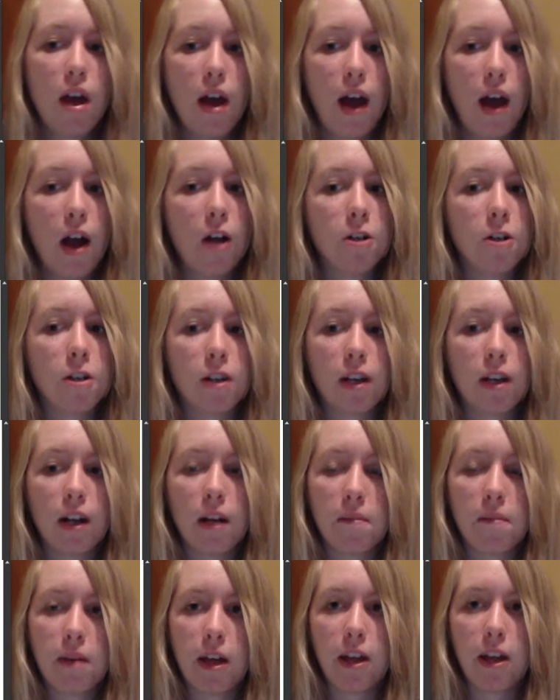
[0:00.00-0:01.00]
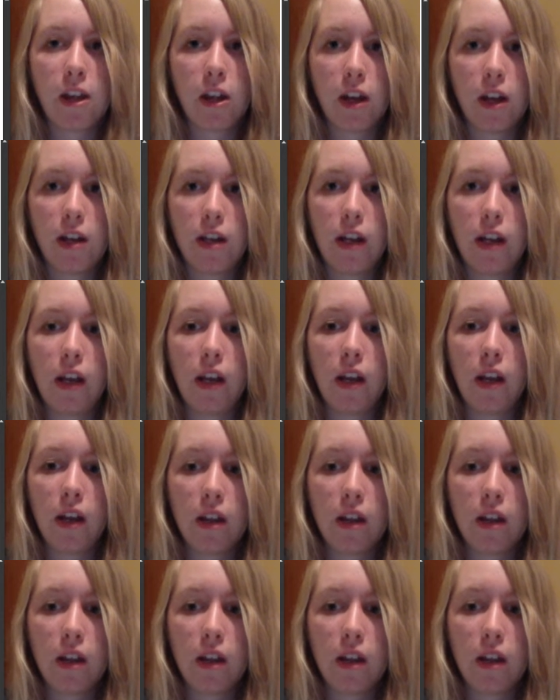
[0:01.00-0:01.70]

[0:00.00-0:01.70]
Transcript: and I'll delete it by clicking